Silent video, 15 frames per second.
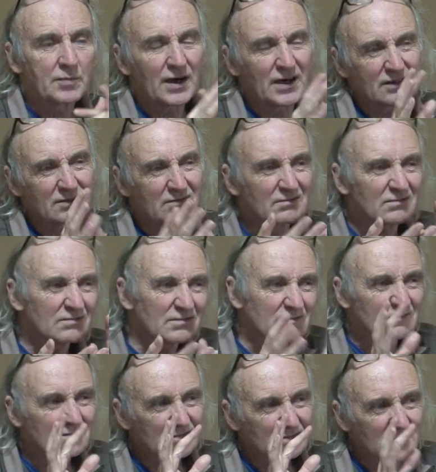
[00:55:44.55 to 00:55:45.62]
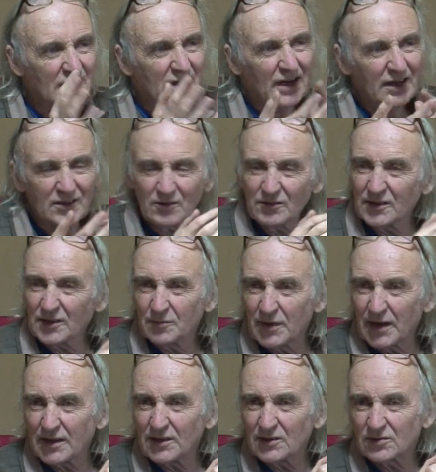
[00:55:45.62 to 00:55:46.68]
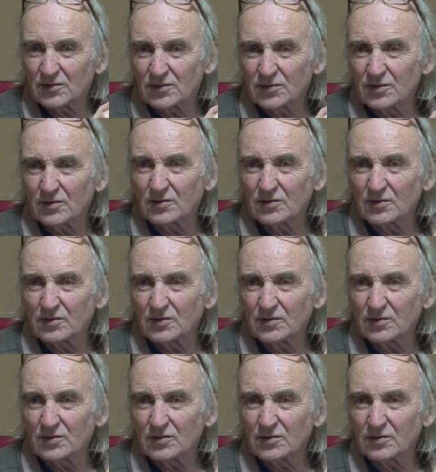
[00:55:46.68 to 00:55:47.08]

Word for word: But I don't think it matters, you